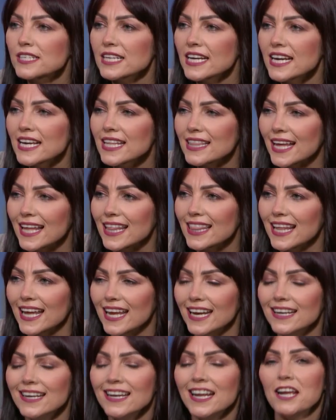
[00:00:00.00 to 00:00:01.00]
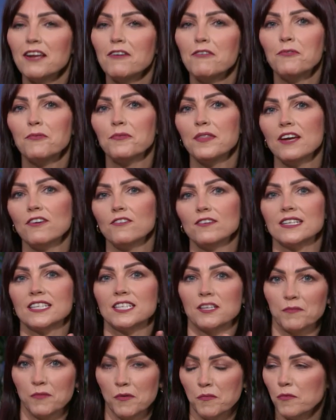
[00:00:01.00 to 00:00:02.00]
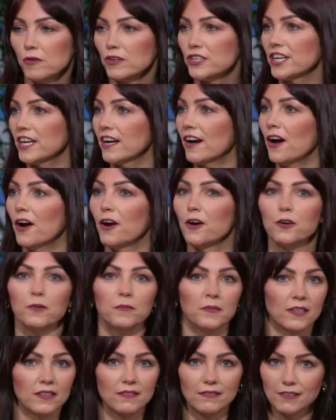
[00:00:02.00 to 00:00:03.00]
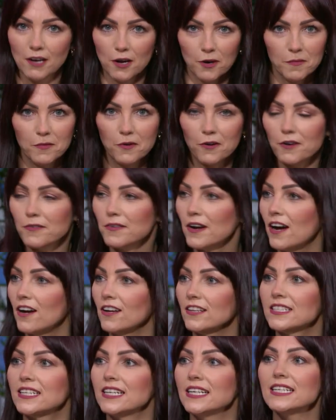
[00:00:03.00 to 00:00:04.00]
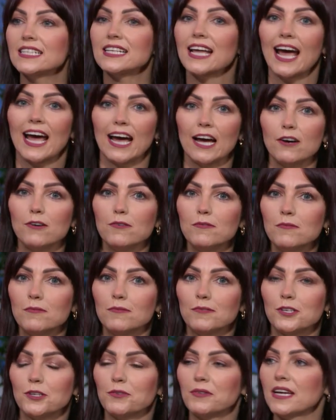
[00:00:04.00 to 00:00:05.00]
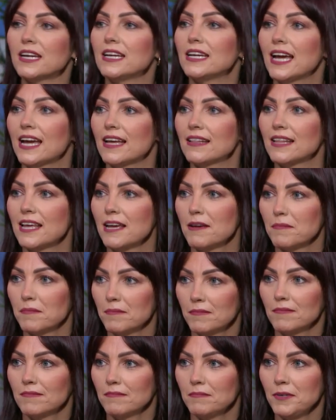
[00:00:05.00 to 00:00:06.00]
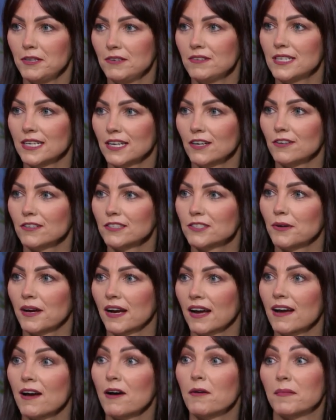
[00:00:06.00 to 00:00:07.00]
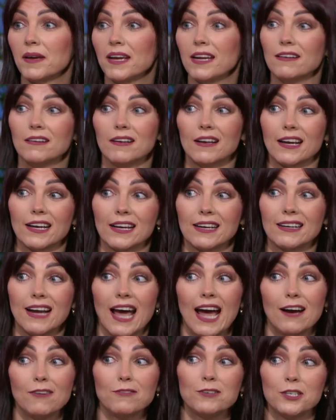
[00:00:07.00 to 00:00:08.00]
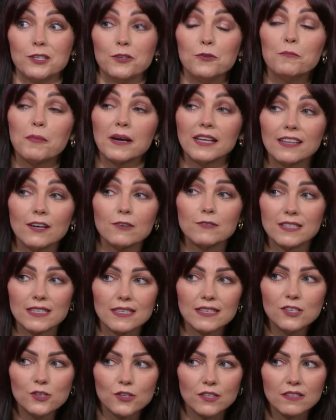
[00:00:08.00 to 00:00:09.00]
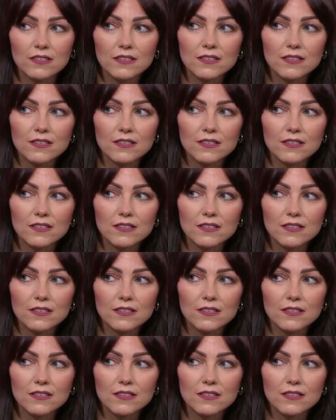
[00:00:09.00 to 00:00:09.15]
saying that then, if there is someone watching at home, a homegrown artist, how do they get their music onto Anghami? Like, and how do you make those decisions?